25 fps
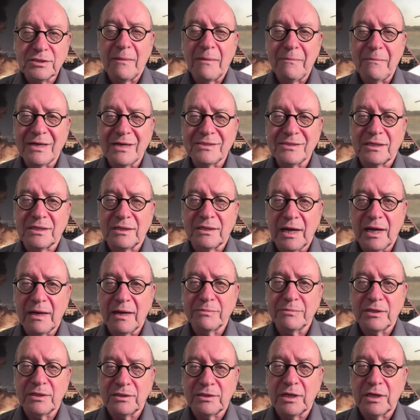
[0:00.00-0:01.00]
Hamas
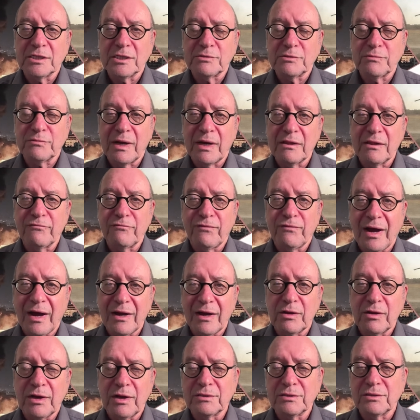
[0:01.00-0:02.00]
claimed that Israel
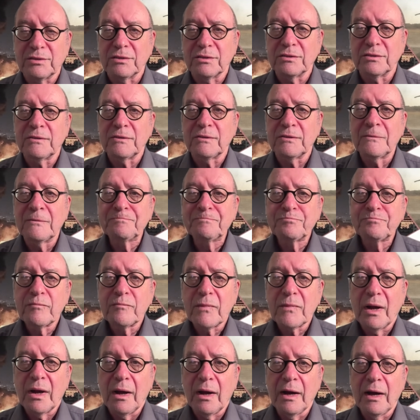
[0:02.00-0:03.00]
violated
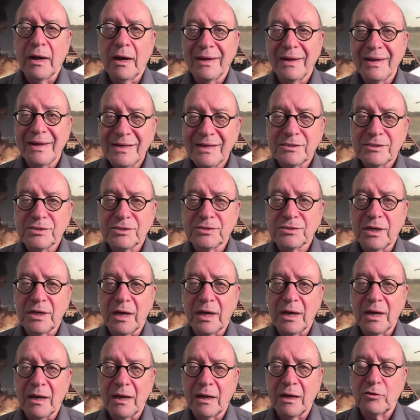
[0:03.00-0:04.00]
its
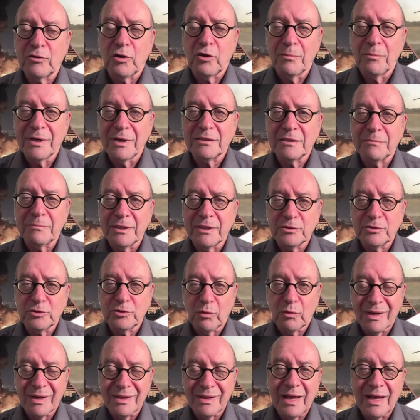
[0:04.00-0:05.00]
commitment
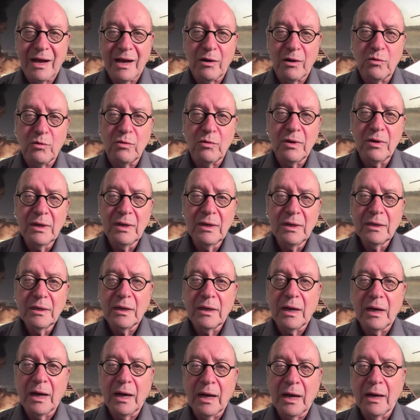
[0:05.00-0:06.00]
to allow
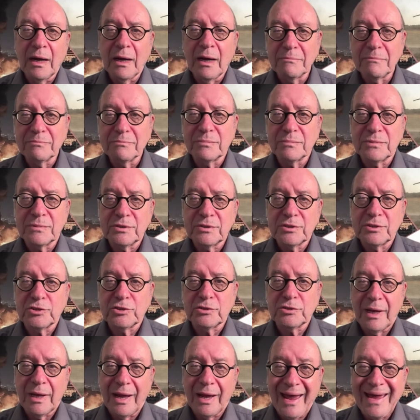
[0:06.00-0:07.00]

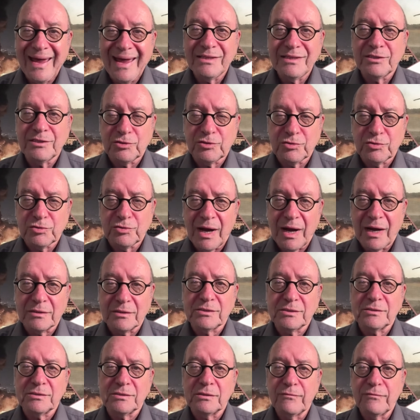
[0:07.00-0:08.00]
aid
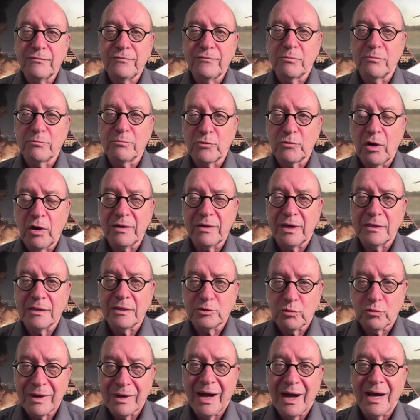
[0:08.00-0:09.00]
trucks from going
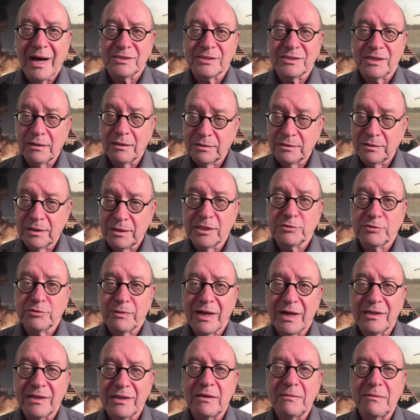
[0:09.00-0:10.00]
into Gaza. The
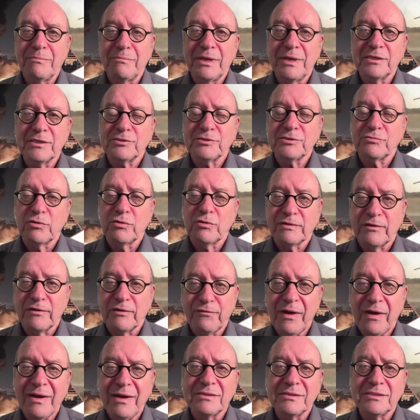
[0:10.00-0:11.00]
Israeli Ministry of
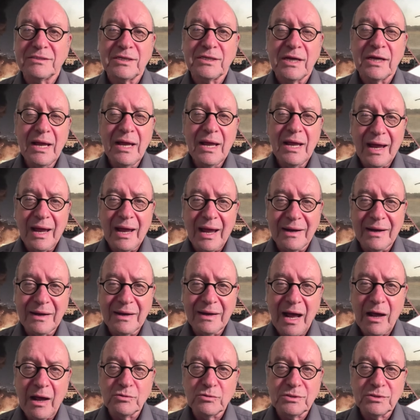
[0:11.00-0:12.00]
Defense
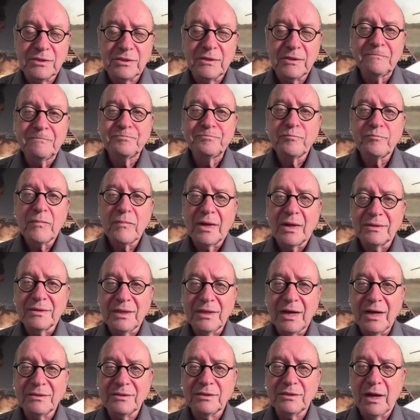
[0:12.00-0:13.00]
announced
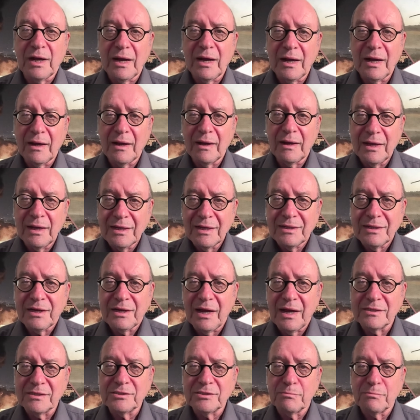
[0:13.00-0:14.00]
that it
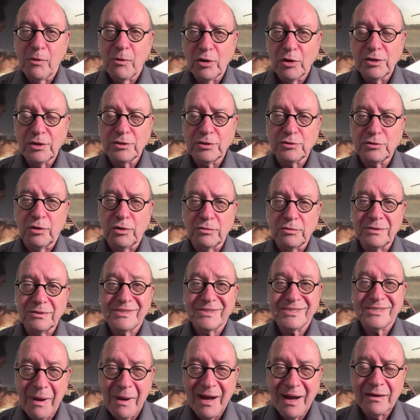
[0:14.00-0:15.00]
has monitored
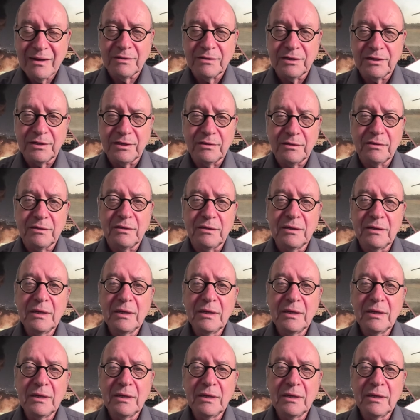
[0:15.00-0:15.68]
smuggling